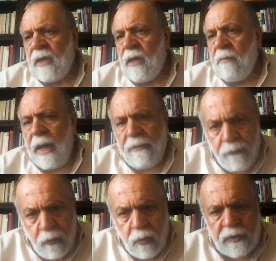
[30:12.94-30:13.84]
by
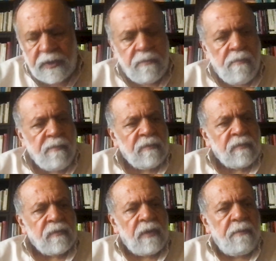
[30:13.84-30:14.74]
force,
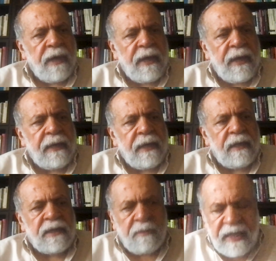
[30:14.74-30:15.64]
by
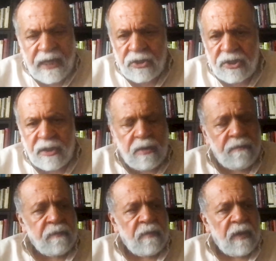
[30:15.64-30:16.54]
intimidation,
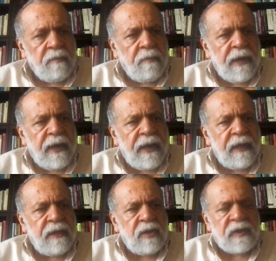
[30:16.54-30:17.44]

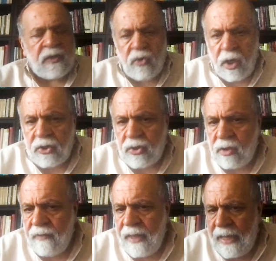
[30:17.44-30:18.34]
by destruction
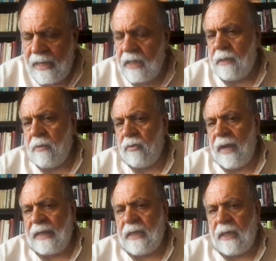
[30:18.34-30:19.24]
of any
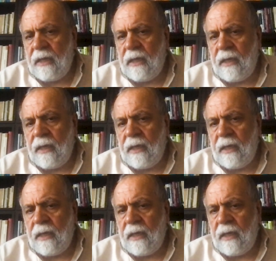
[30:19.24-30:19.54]
democratic